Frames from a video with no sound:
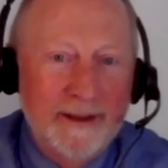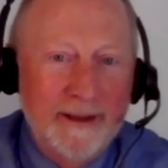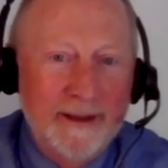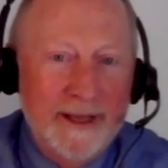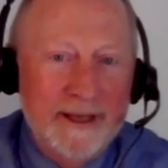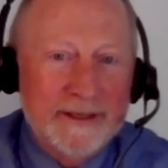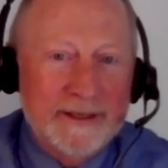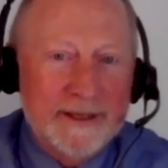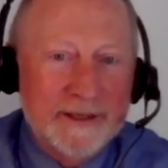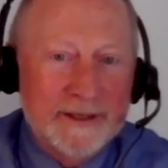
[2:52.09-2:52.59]

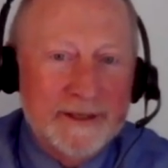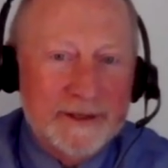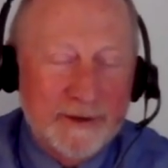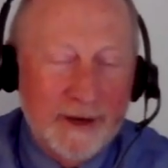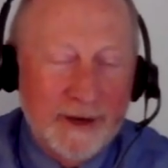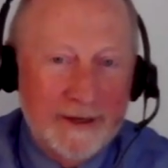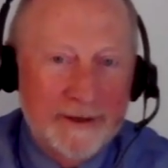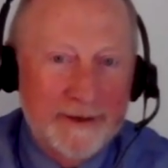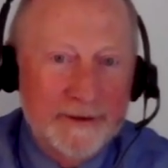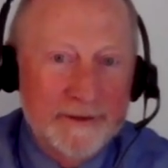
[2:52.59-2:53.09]
these
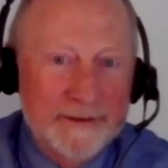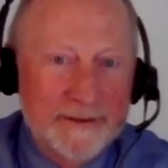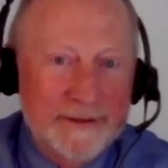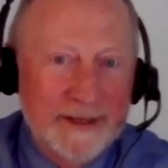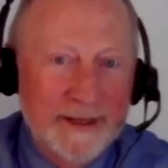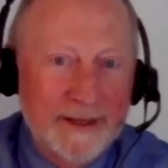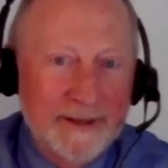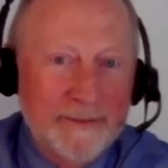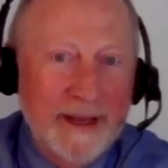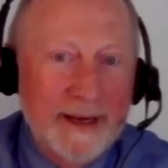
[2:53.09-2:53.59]
instructors
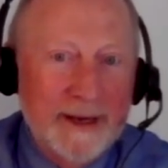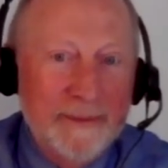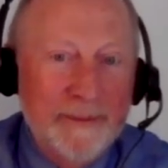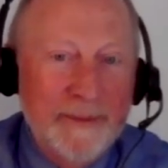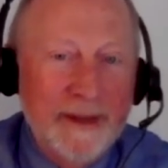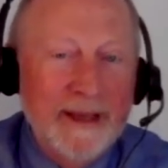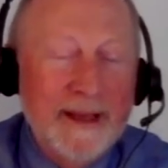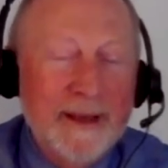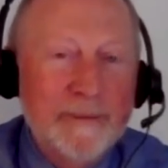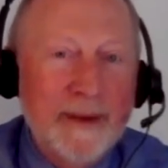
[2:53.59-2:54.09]
that made a
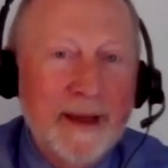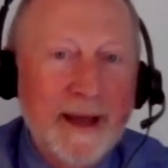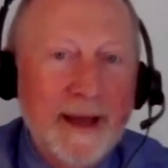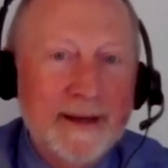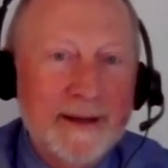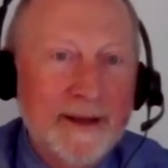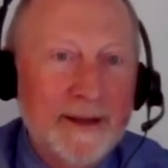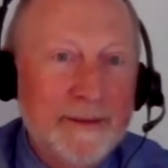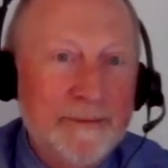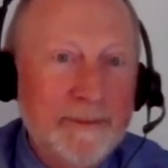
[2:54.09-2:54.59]
big
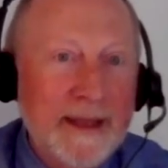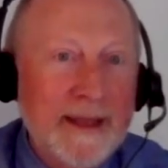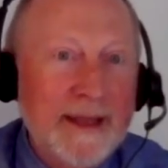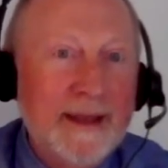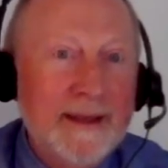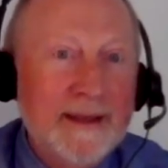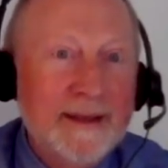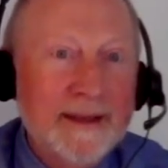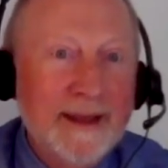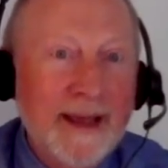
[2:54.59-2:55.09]
impact on
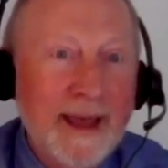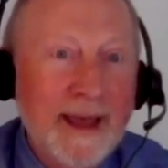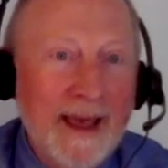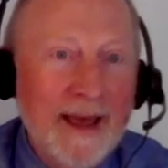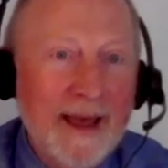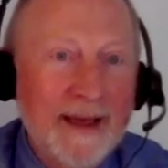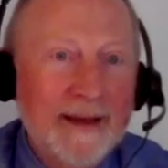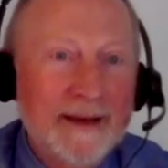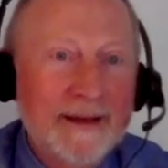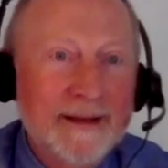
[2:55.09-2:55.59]
me
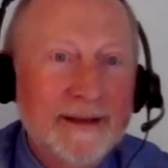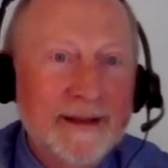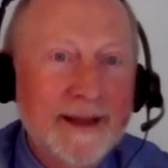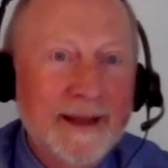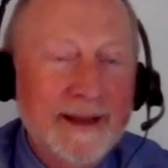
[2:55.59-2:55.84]
had.